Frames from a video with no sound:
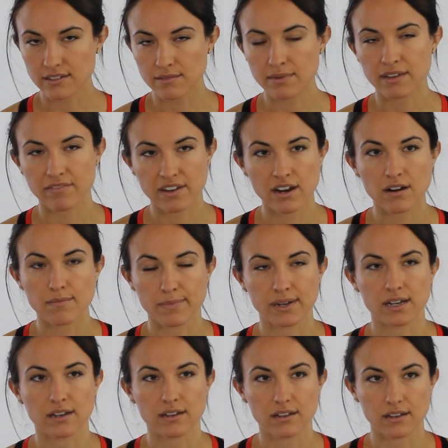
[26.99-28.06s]
to be fair,
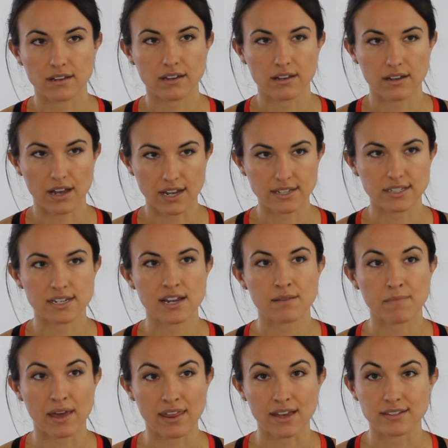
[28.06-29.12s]
but I stand
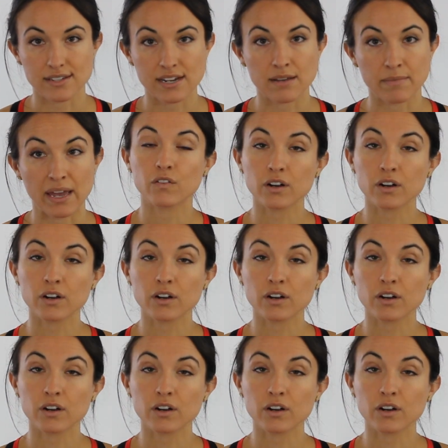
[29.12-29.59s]
by that statement.